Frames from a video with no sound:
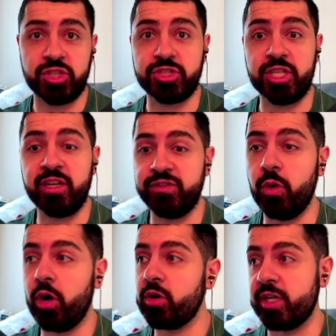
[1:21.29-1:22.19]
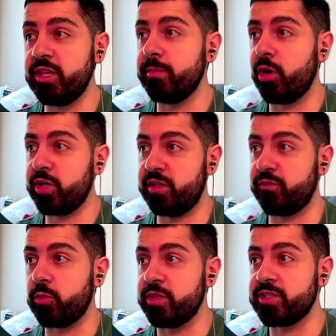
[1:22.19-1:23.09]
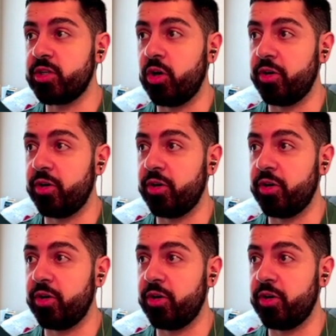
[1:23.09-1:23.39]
if you are in the market for this card.